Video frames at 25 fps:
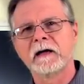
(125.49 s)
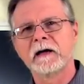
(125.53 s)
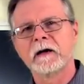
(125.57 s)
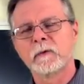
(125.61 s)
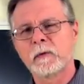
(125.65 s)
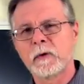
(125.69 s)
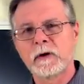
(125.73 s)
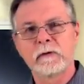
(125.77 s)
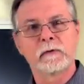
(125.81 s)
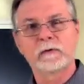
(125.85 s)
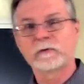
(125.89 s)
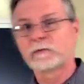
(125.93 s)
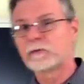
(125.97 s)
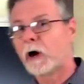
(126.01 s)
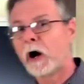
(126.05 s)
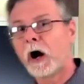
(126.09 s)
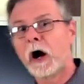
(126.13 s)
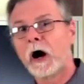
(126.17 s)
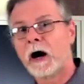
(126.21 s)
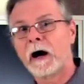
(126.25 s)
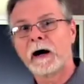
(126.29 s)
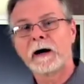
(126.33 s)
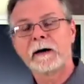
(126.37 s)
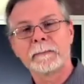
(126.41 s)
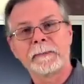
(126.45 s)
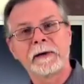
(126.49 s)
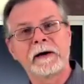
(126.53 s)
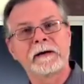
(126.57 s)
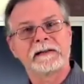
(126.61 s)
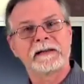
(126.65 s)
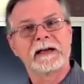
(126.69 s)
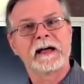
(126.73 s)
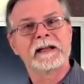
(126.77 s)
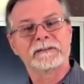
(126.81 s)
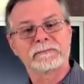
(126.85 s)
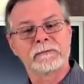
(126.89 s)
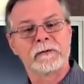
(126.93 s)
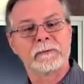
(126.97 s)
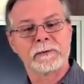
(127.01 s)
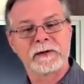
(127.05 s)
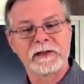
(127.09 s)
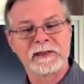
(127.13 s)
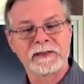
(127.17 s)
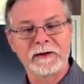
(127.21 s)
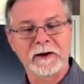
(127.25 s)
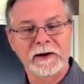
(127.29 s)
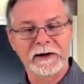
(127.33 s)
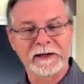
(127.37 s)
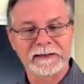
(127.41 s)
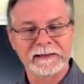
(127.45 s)
We were wrong, but that's what we
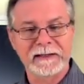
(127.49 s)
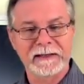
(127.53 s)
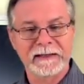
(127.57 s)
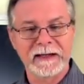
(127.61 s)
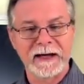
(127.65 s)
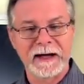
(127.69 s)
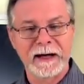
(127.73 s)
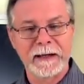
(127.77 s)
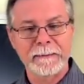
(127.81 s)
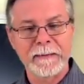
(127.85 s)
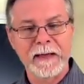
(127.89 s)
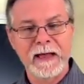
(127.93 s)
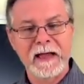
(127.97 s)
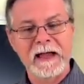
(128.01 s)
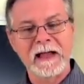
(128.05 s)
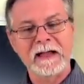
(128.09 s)
thought at the time.